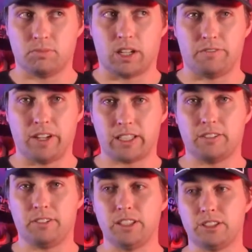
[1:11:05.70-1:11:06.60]

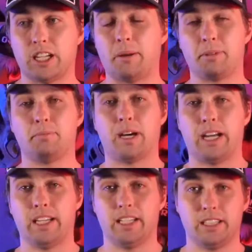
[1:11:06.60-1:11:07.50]
effectively stopped
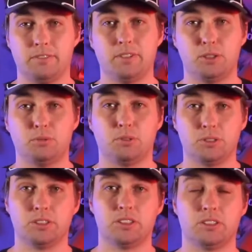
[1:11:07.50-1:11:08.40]
by
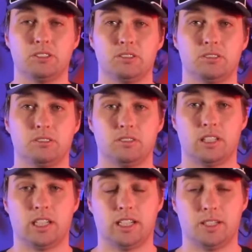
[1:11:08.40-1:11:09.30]
individuals
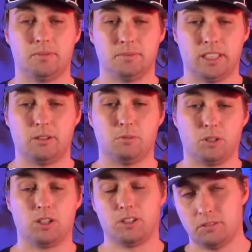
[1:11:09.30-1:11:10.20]
that
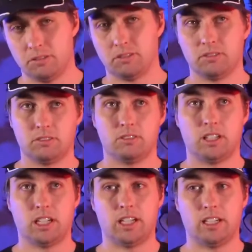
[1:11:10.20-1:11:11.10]
were
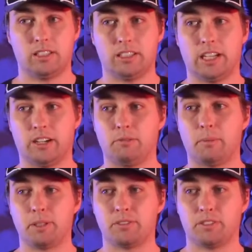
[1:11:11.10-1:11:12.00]
carrying
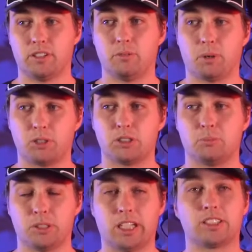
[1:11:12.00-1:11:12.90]
weapons for their own personal
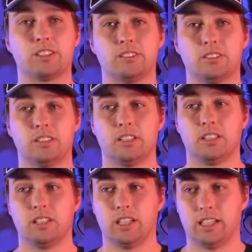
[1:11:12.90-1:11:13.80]
protection.
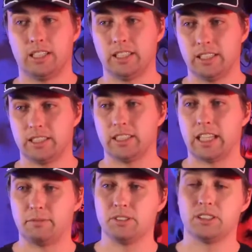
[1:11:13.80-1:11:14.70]
And I think
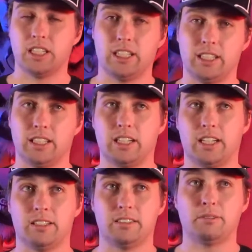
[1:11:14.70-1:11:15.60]
that was a
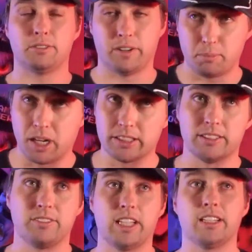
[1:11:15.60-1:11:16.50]
very
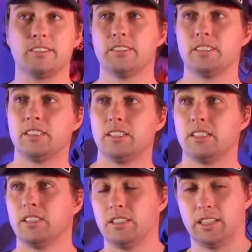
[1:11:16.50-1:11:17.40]
positive thing.
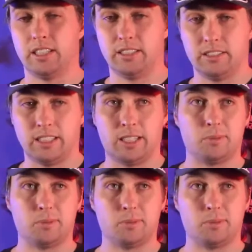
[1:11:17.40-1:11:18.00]
And